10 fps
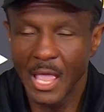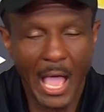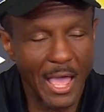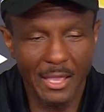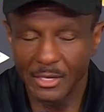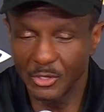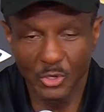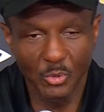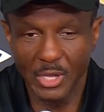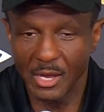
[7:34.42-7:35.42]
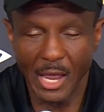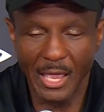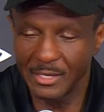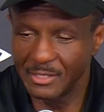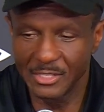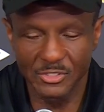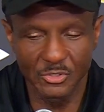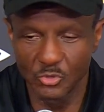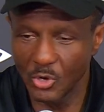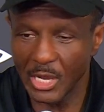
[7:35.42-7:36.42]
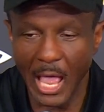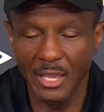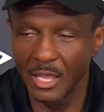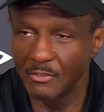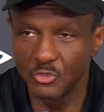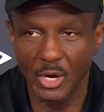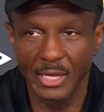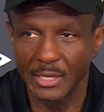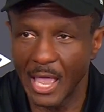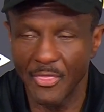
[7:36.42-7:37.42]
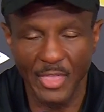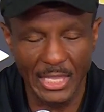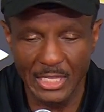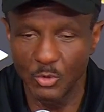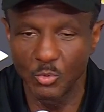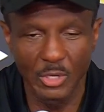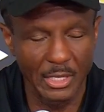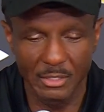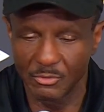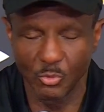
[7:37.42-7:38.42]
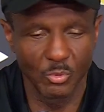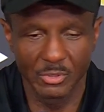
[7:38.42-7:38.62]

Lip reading: I don't care. It's Drake. I love Drake. I think he's